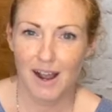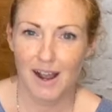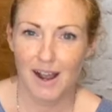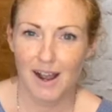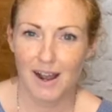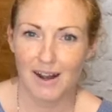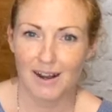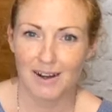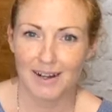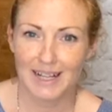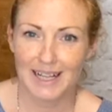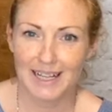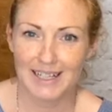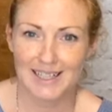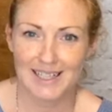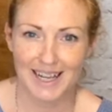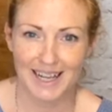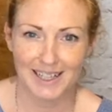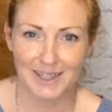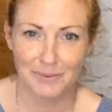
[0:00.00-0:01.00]
I get to
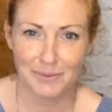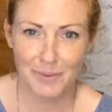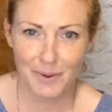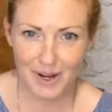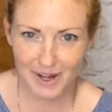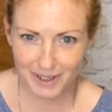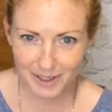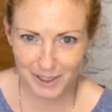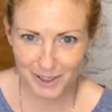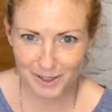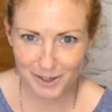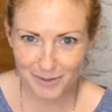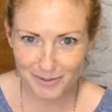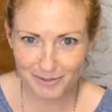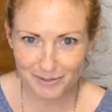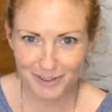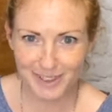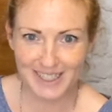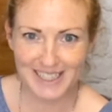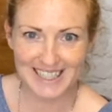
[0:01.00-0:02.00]
get in the workshop
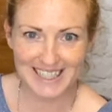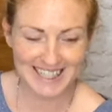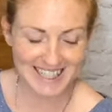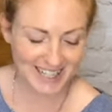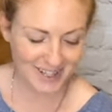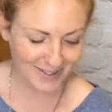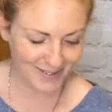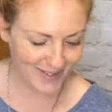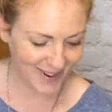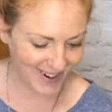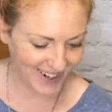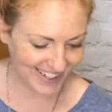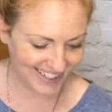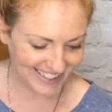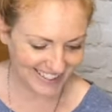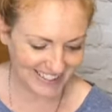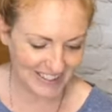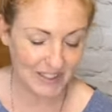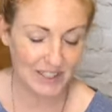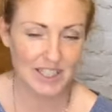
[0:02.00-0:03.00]
for a little while.